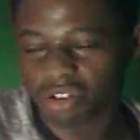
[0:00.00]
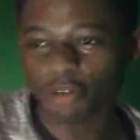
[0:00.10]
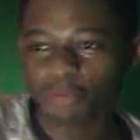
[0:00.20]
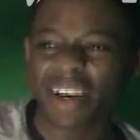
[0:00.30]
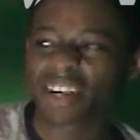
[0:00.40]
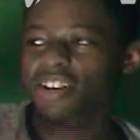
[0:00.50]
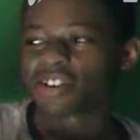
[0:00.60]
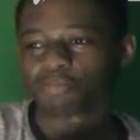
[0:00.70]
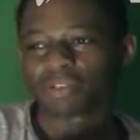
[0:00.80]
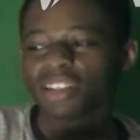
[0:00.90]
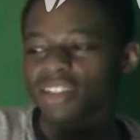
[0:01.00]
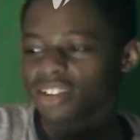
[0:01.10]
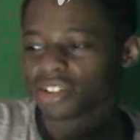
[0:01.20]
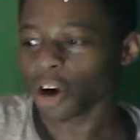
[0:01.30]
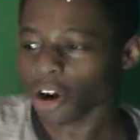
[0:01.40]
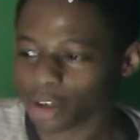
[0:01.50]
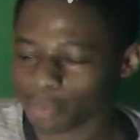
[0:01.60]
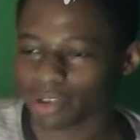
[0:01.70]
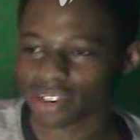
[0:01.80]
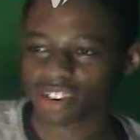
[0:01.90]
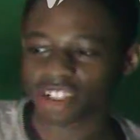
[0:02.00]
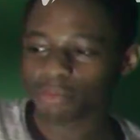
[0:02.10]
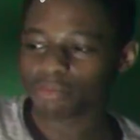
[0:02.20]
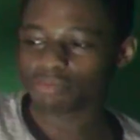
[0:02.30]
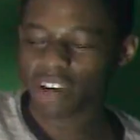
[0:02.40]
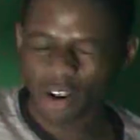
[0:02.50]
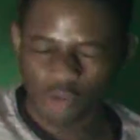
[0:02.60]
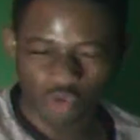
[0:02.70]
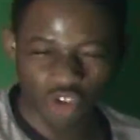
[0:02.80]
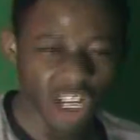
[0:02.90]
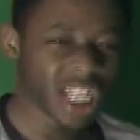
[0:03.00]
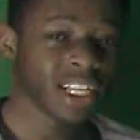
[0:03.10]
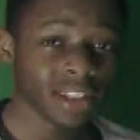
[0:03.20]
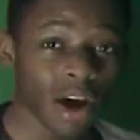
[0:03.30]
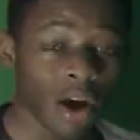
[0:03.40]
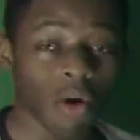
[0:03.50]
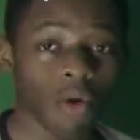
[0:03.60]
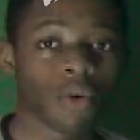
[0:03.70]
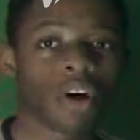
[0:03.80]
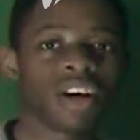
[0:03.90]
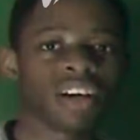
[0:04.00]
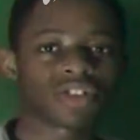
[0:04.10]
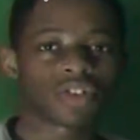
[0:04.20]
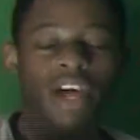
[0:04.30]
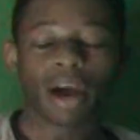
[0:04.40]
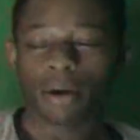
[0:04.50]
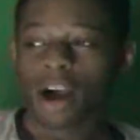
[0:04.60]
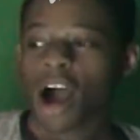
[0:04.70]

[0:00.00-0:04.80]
Don't make it completely dark, but dim them down really low so that